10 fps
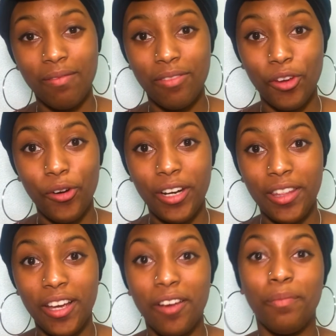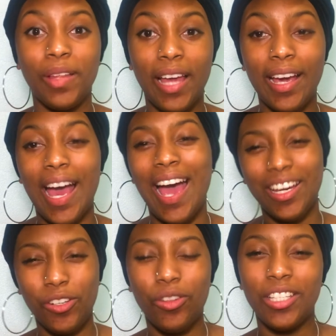throw it in there and be like, I
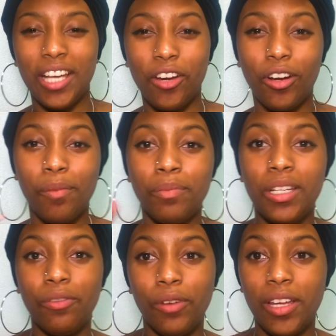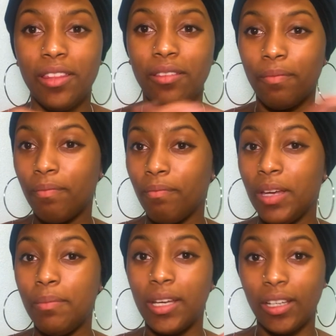can do this at your company with
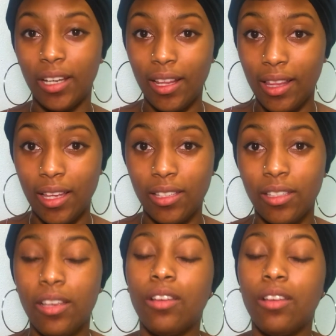me being good at this.